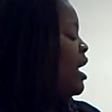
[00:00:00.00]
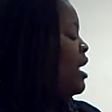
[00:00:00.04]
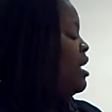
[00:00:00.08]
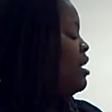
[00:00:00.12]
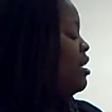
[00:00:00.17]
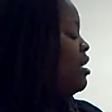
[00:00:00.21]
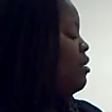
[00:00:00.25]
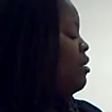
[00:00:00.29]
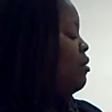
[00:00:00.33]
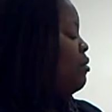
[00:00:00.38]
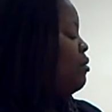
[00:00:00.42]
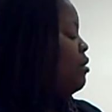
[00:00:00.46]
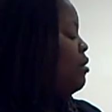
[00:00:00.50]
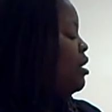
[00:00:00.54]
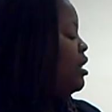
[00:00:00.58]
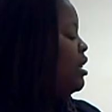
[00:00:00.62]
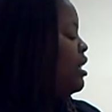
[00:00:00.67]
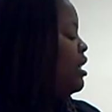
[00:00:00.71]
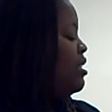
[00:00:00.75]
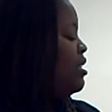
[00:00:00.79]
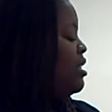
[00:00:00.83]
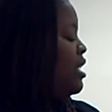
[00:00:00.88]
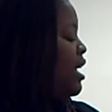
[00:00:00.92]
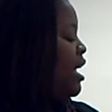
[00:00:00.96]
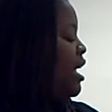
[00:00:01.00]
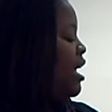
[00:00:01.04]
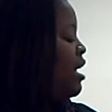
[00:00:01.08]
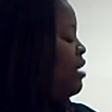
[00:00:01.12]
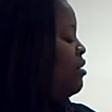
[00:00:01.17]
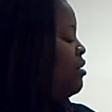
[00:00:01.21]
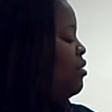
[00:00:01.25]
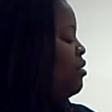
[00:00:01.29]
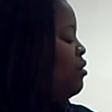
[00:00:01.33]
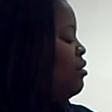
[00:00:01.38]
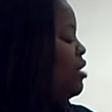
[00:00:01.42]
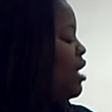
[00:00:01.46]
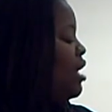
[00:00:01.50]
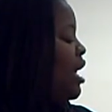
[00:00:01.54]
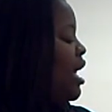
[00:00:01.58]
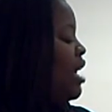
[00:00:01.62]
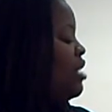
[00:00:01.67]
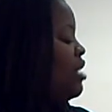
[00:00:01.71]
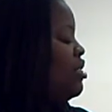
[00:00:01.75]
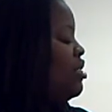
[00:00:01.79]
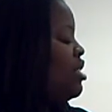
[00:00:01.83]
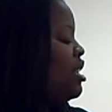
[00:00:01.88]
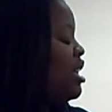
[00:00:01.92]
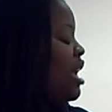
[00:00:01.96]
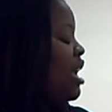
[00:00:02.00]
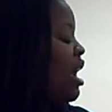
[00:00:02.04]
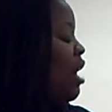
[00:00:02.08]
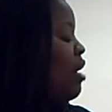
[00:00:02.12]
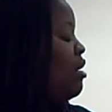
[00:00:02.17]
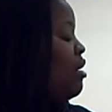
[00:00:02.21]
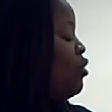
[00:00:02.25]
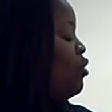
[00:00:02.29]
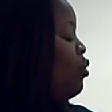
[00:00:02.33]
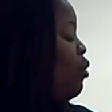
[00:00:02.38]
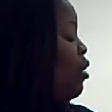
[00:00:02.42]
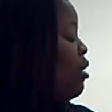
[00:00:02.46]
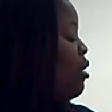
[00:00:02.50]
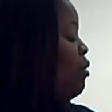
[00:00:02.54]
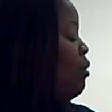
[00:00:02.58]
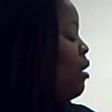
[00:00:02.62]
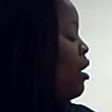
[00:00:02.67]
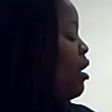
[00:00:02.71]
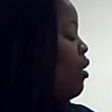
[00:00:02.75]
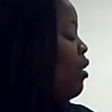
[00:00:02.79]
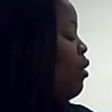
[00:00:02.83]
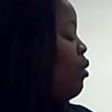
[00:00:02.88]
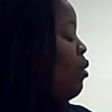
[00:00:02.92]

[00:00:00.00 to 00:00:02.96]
thank you, Lisa answered, and she carried Corduroy